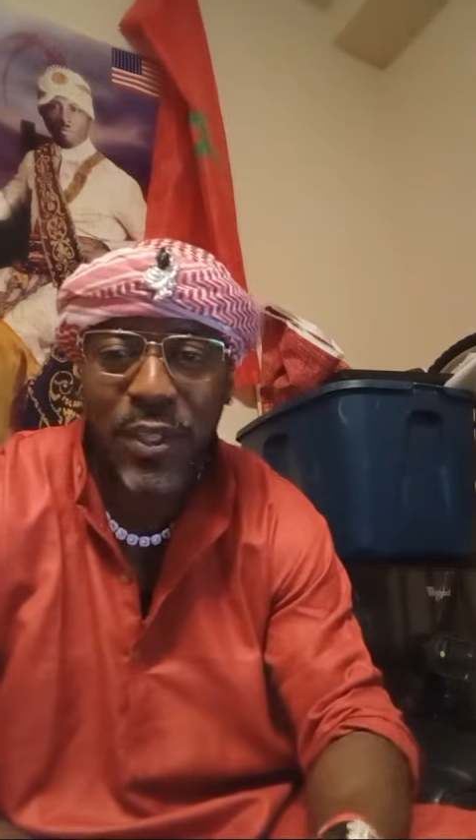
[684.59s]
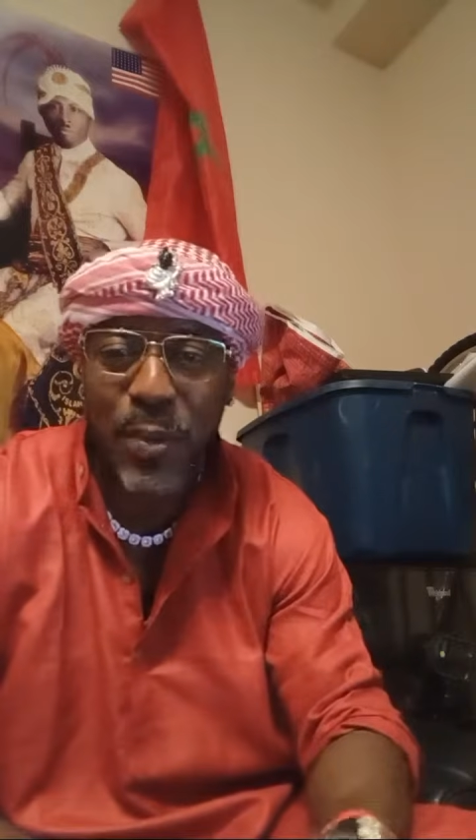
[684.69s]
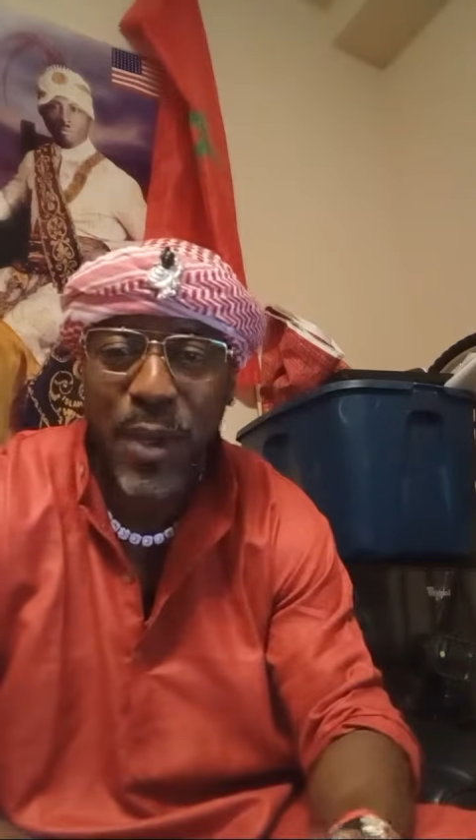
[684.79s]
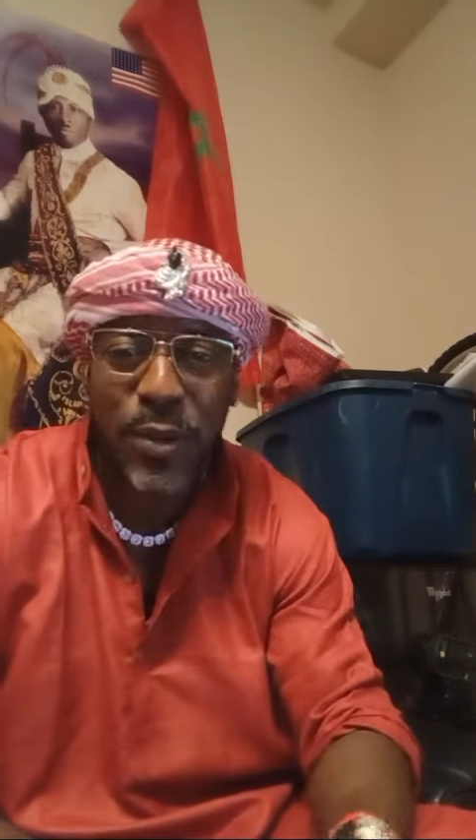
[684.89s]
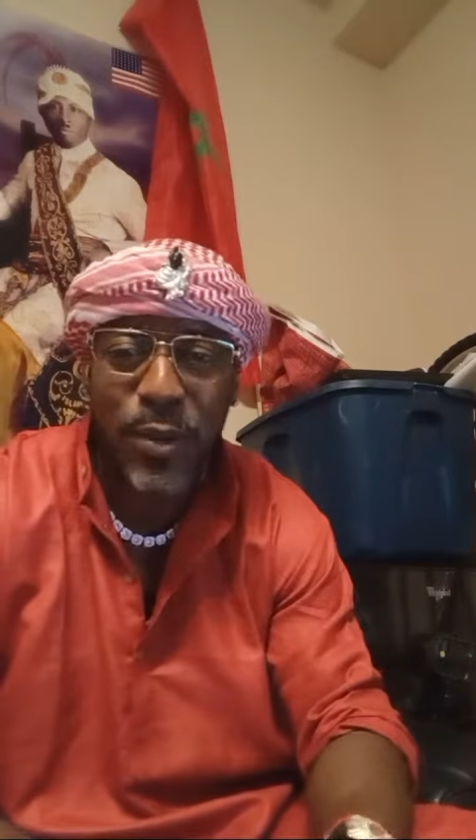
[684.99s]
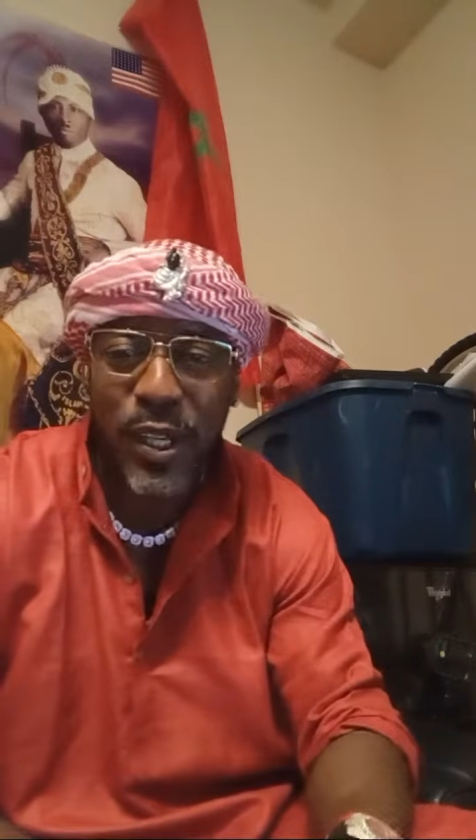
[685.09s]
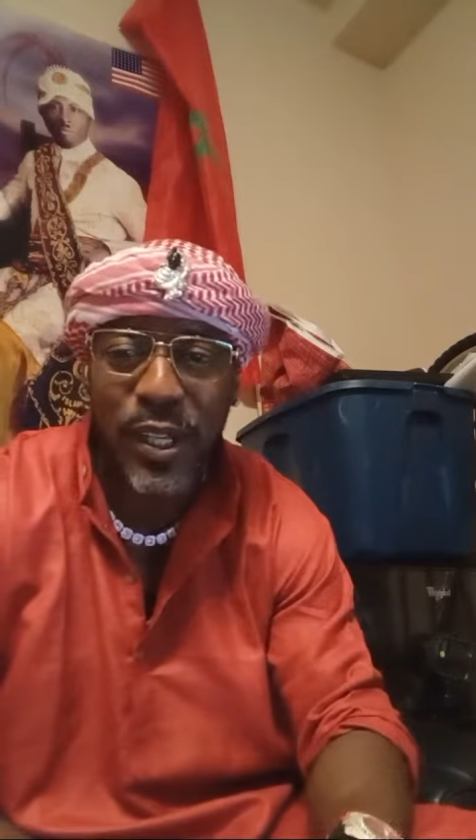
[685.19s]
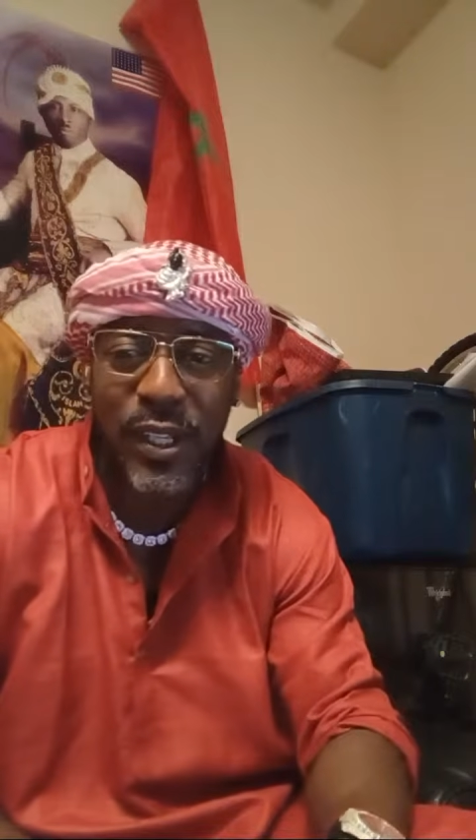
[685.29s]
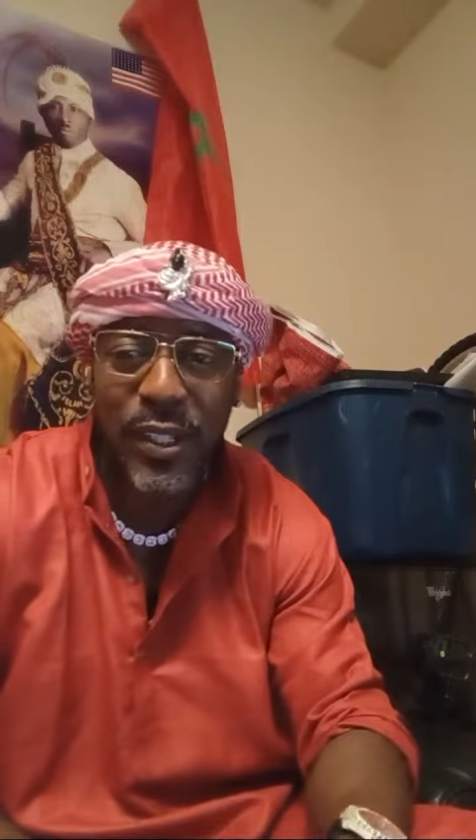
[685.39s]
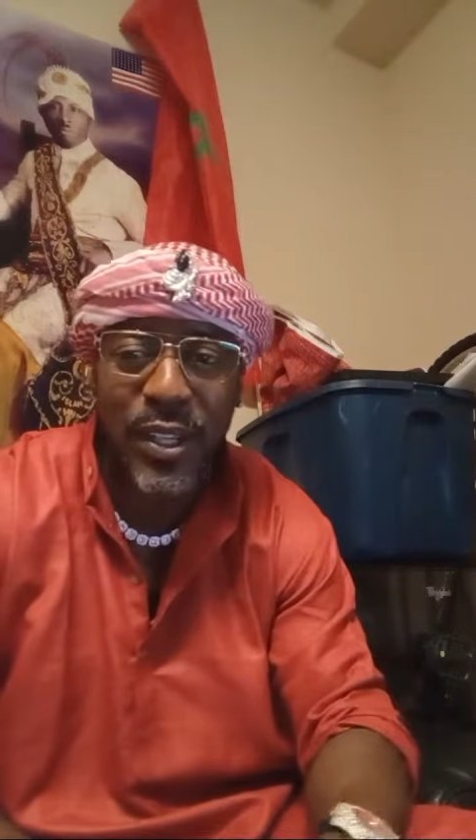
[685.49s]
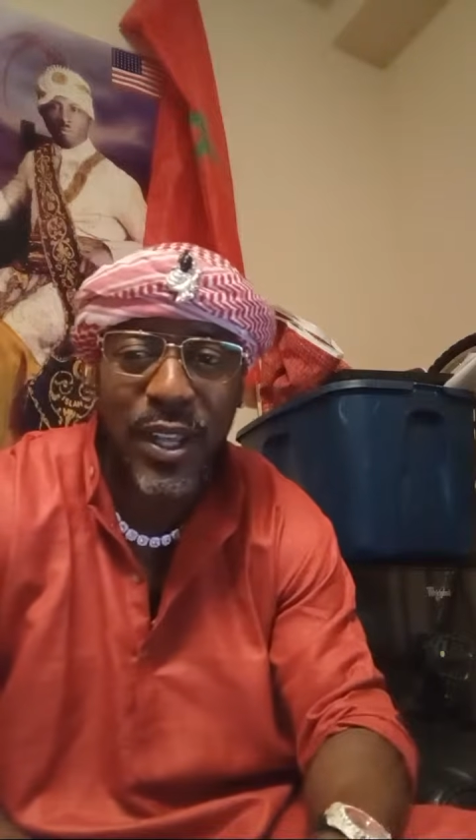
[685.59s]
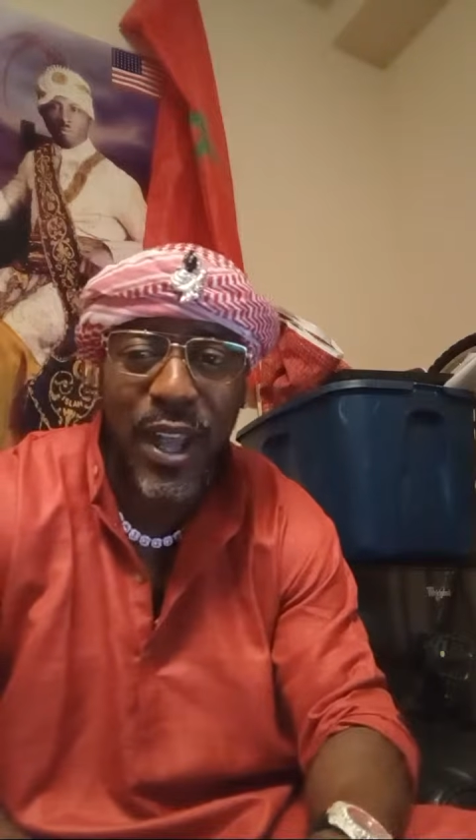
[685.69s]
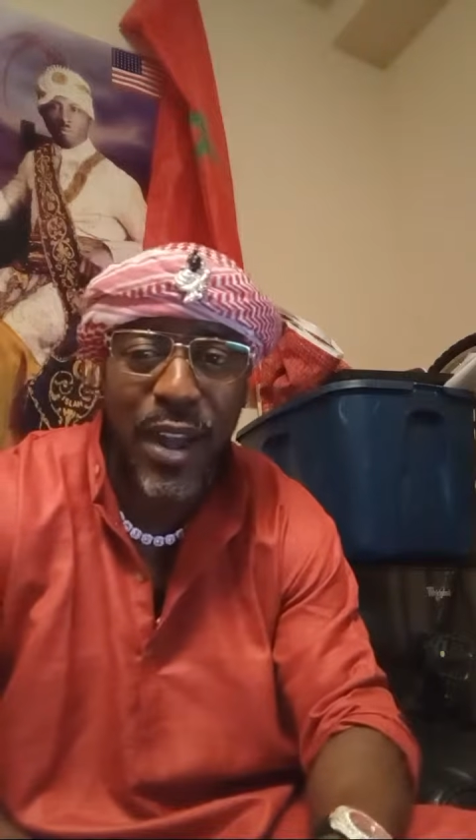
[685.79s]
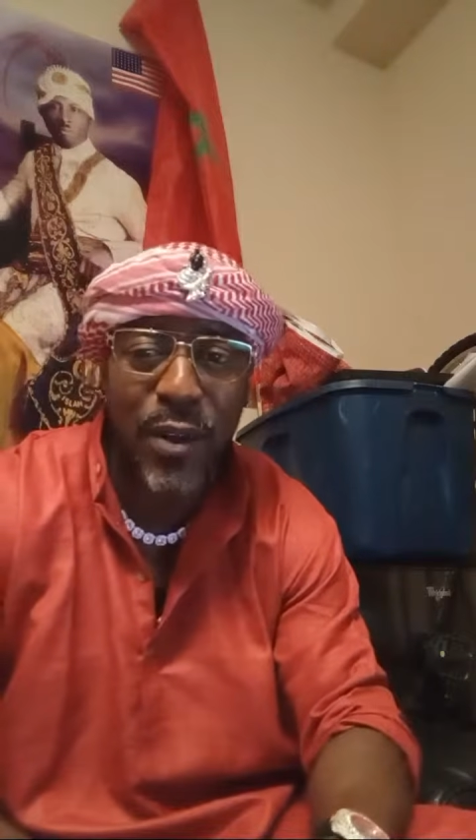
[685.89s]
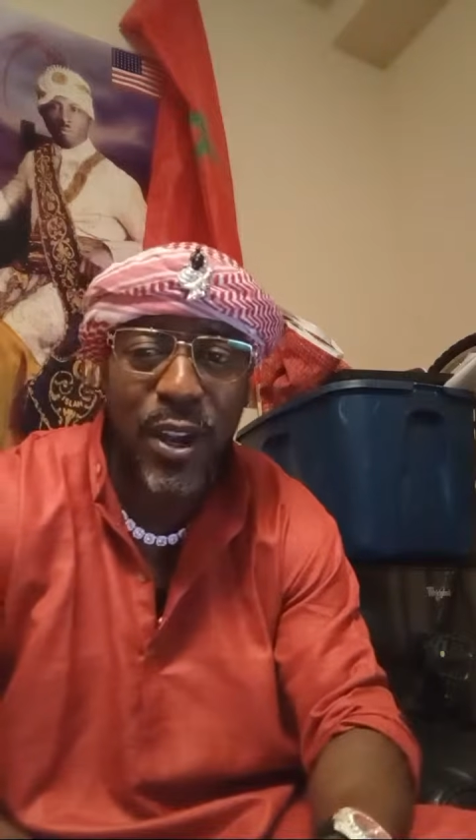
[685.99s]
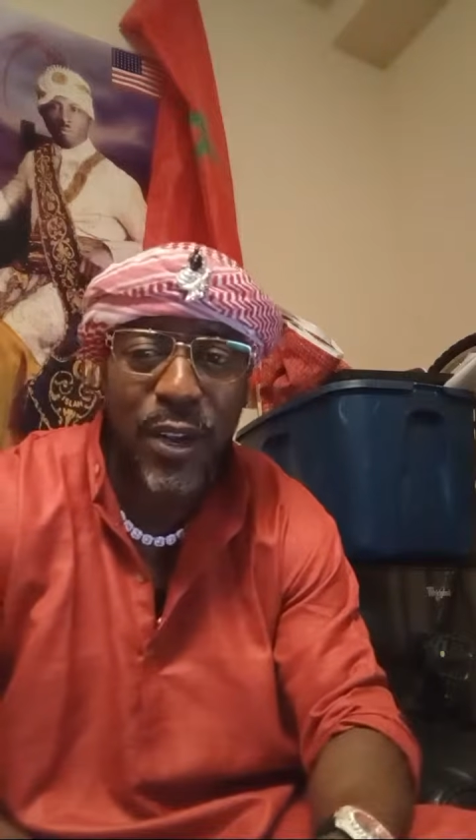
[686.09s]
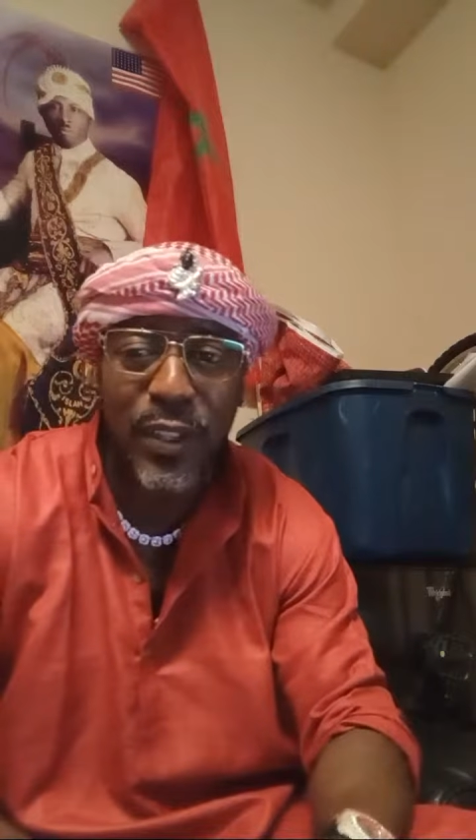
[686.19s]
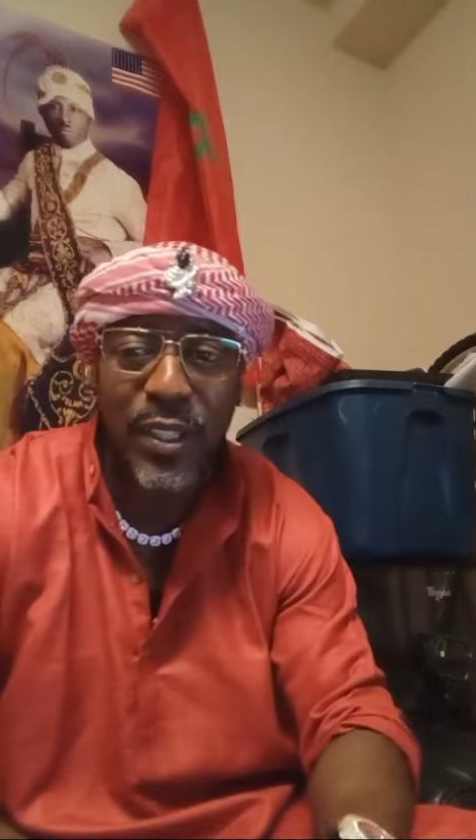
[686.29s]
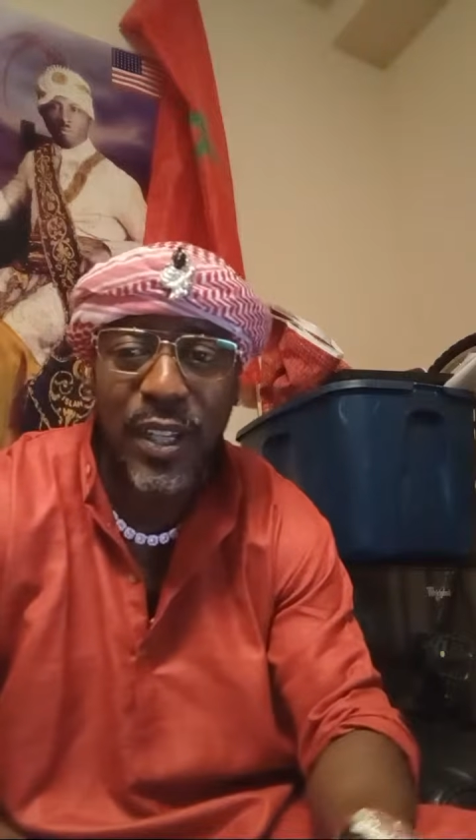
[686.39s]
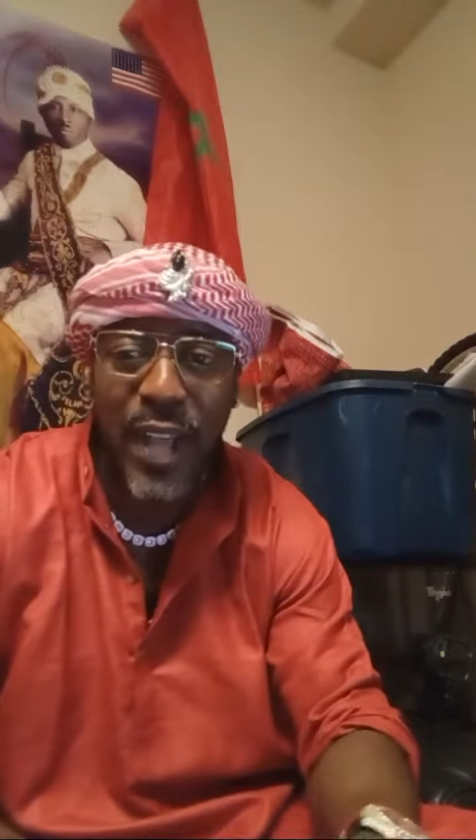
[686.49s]
no matter what it is. I don't care if
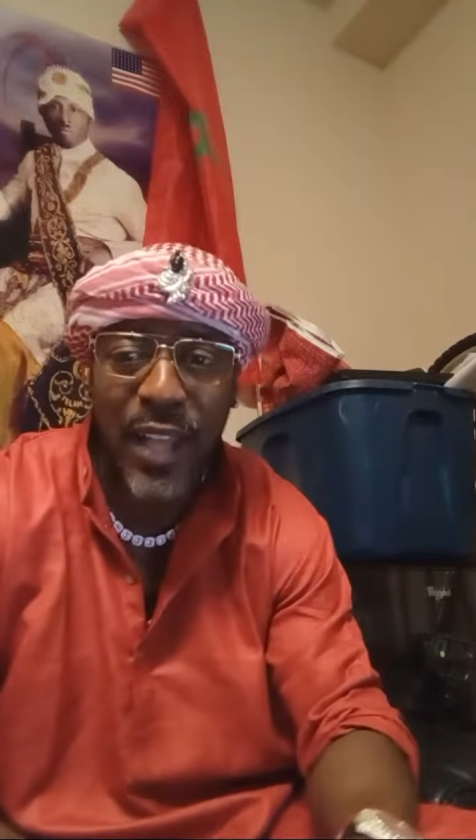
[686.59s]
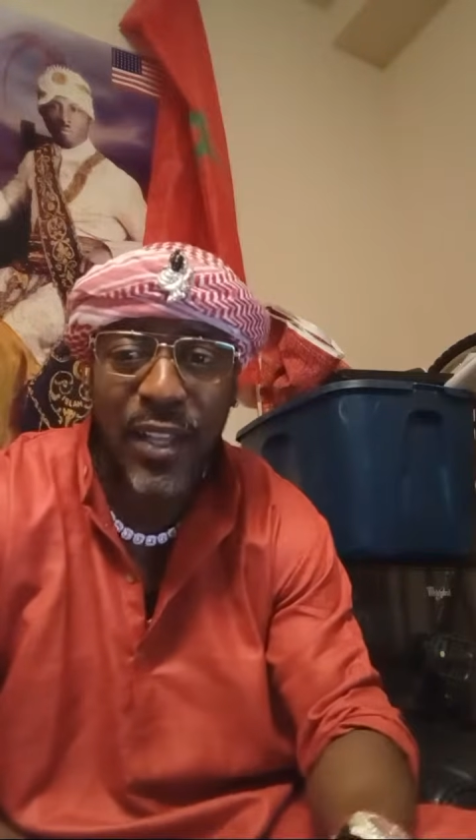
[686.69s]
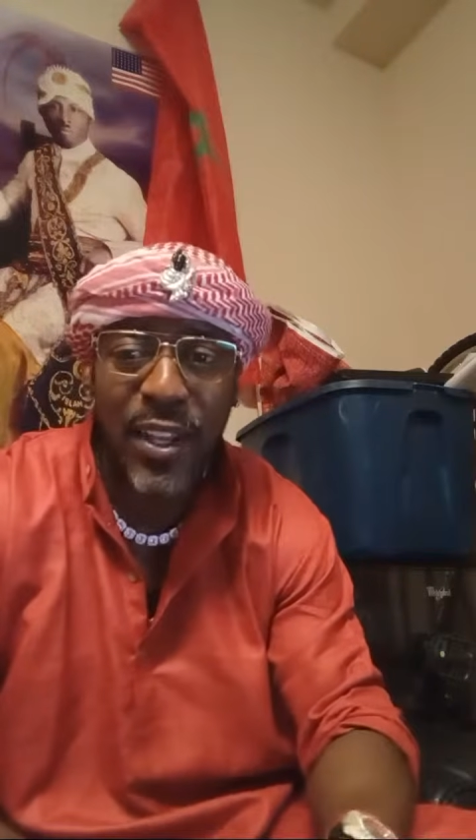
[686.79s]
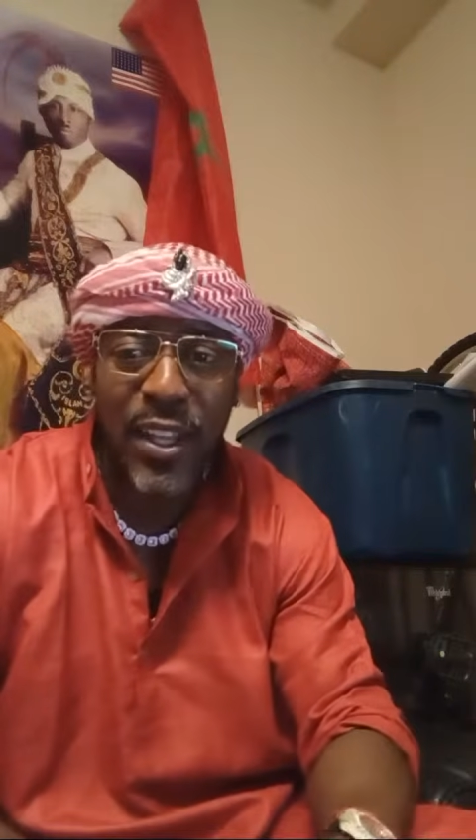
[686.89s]
it's $1.